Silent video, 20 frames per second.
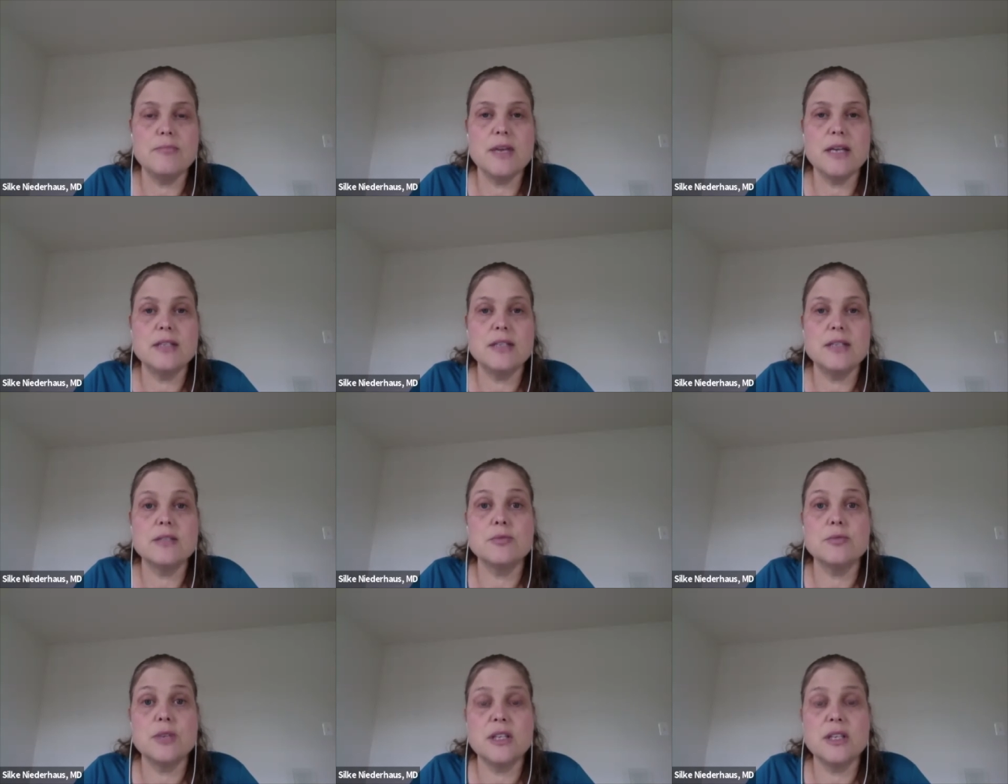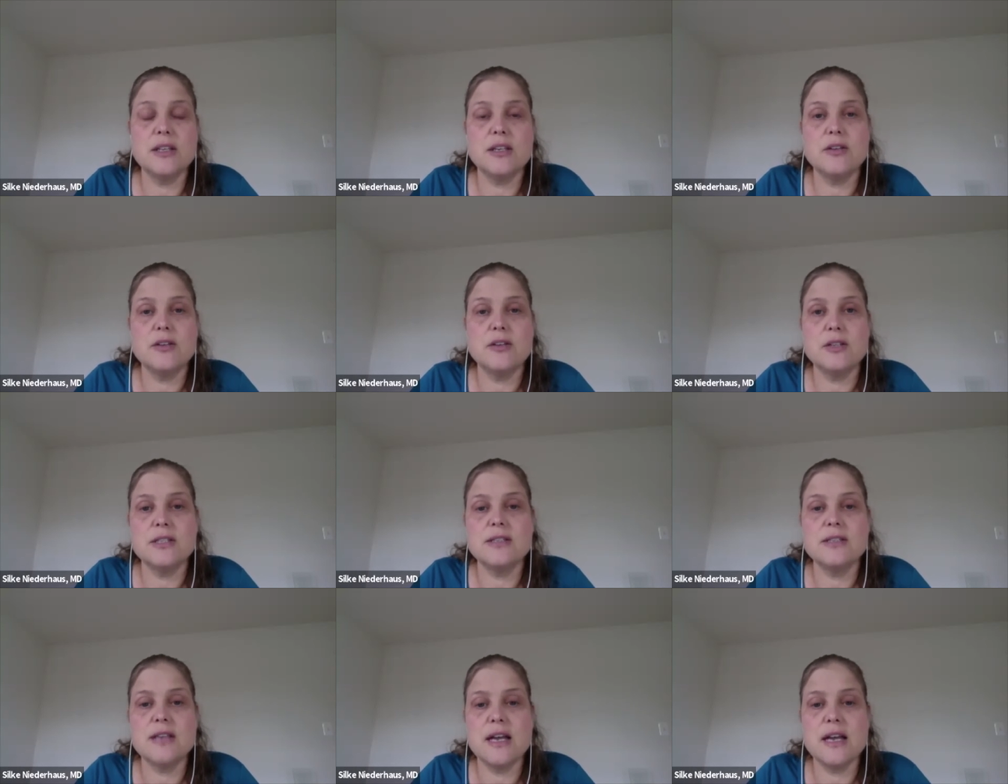it makes really
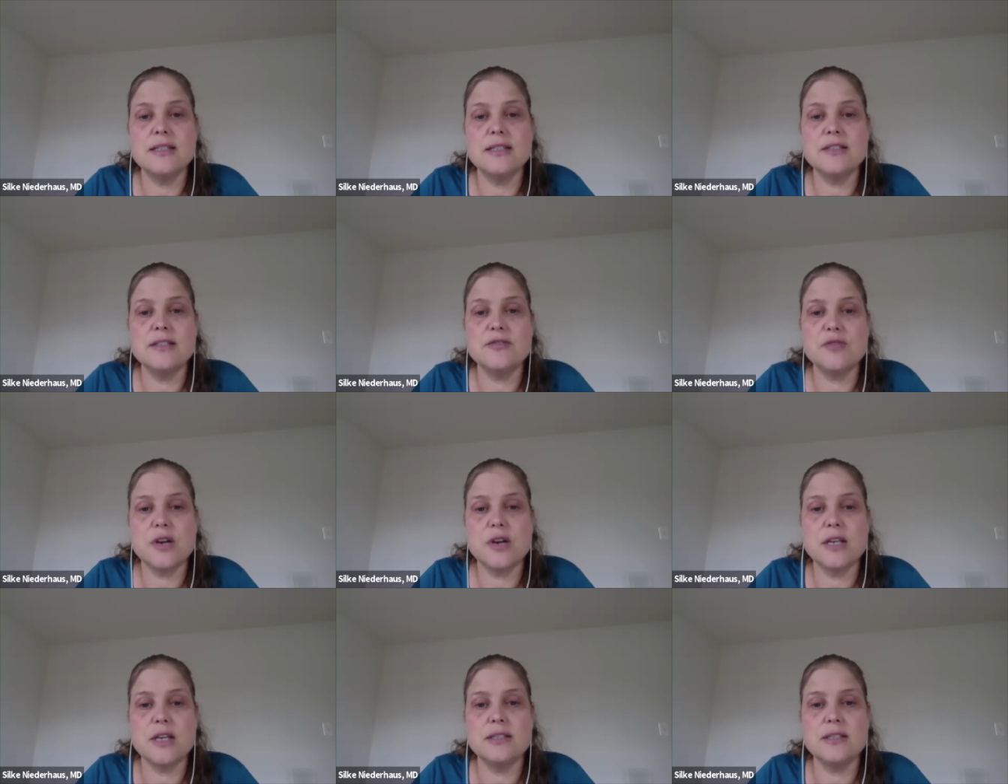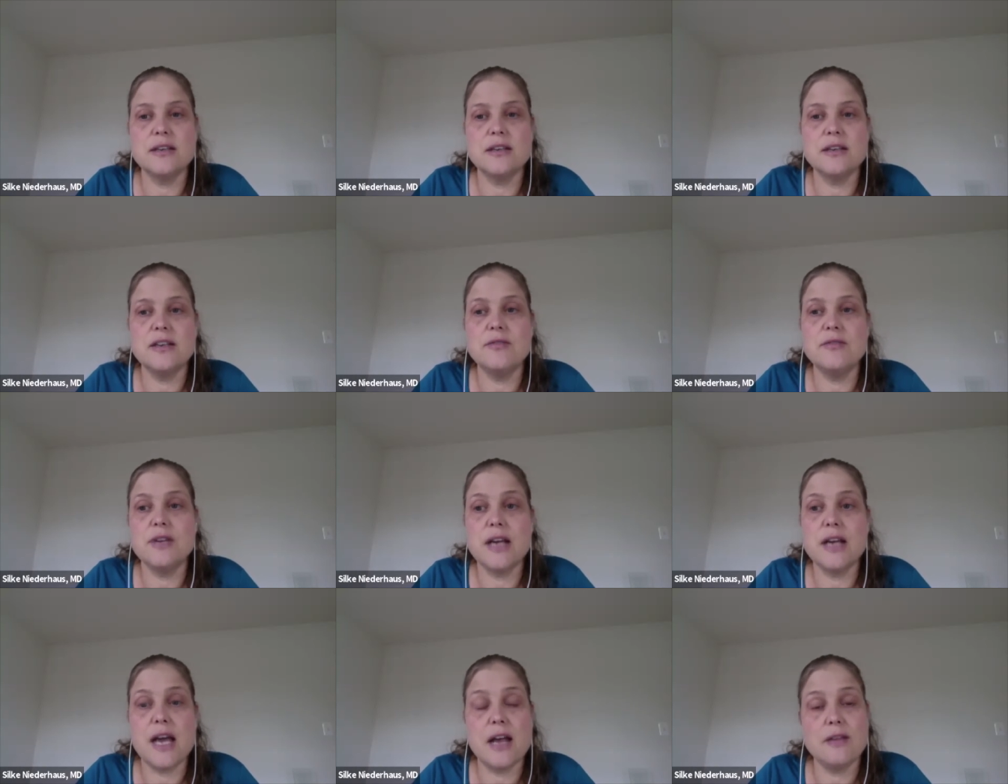good sense for us to
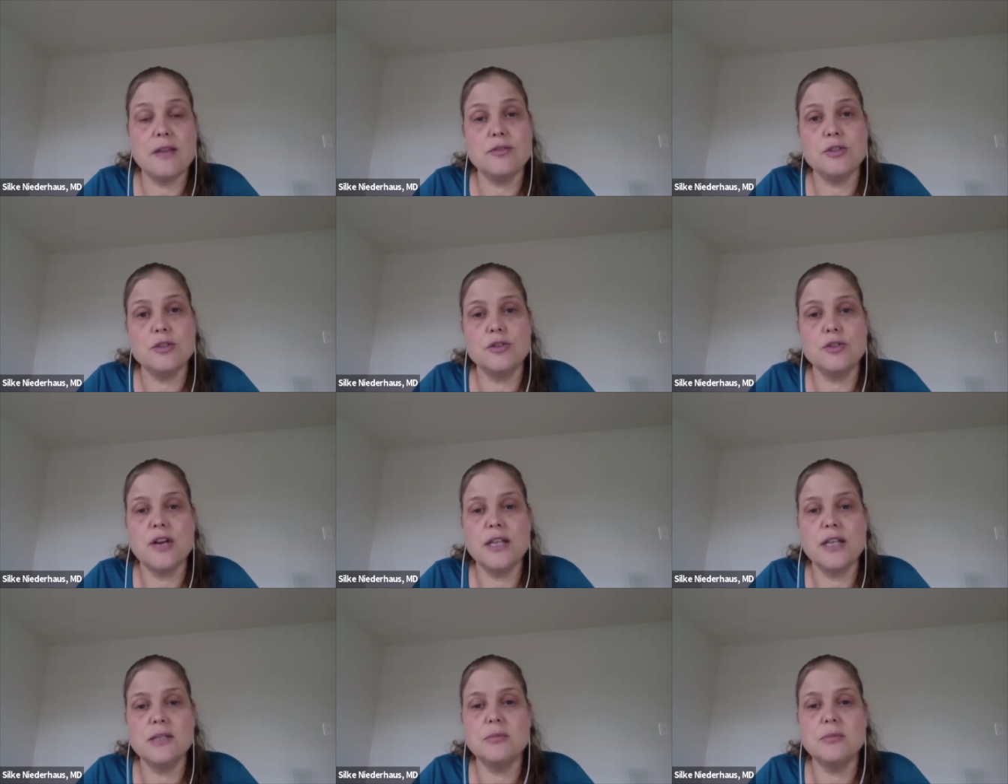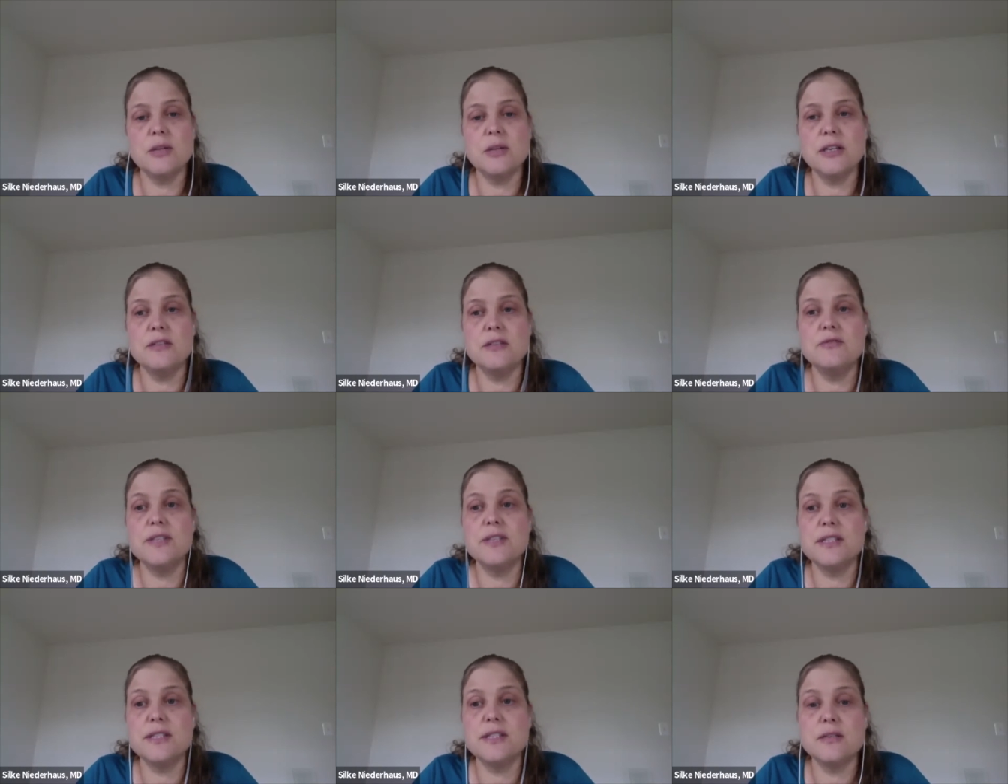even after transplant
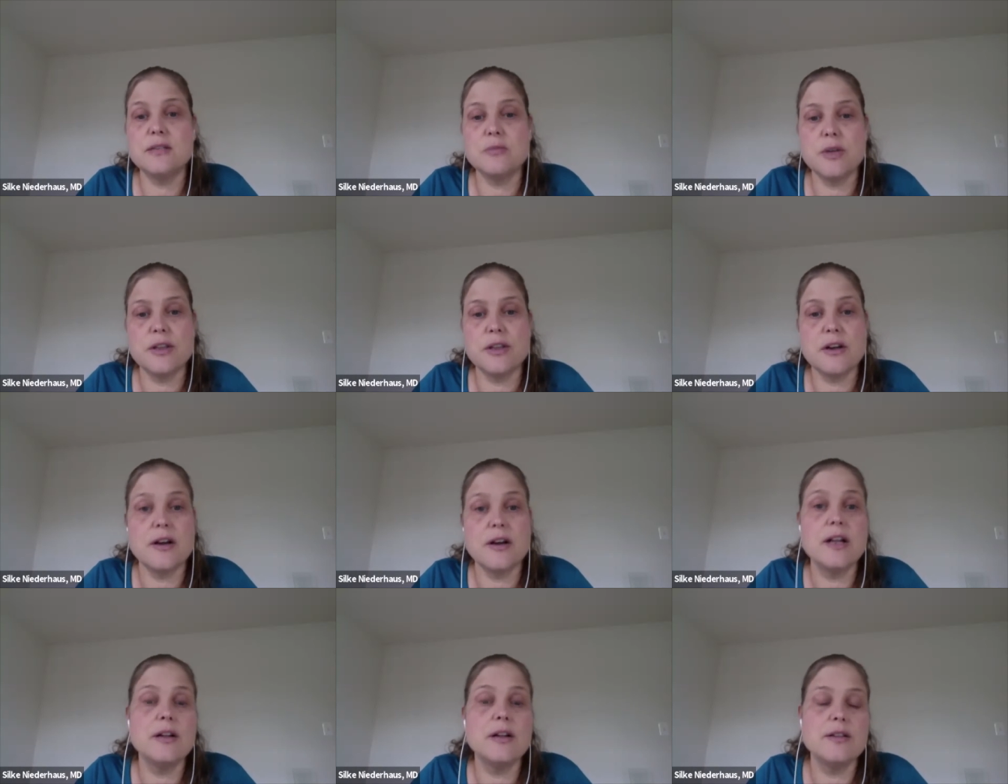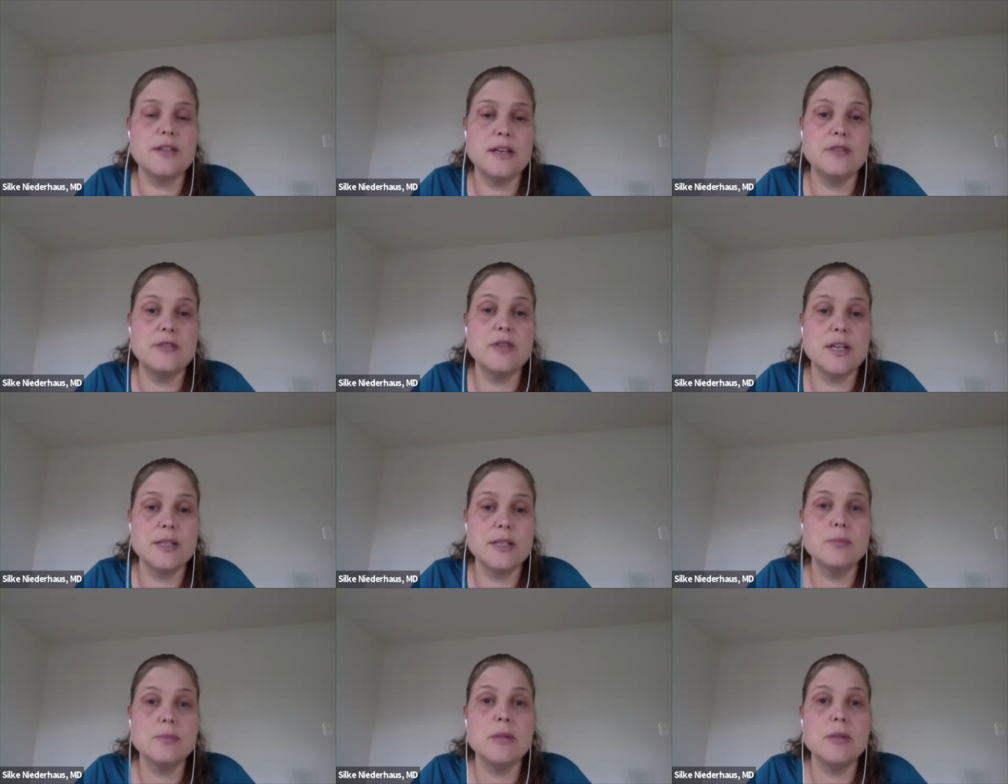visit with our healthy
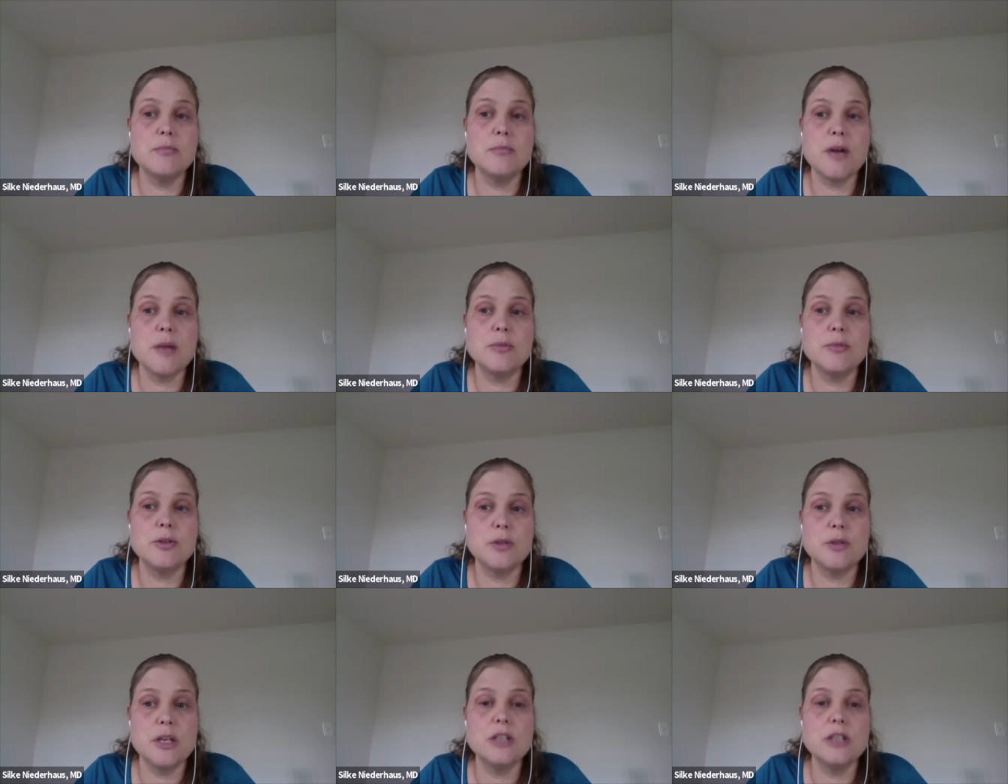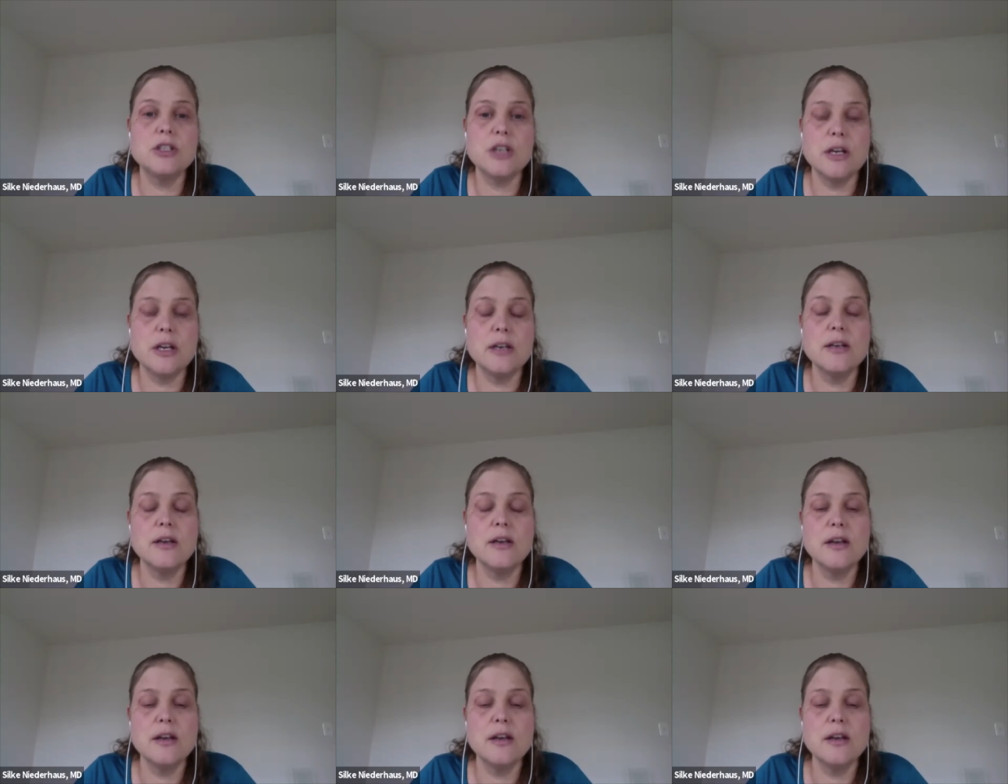transplant population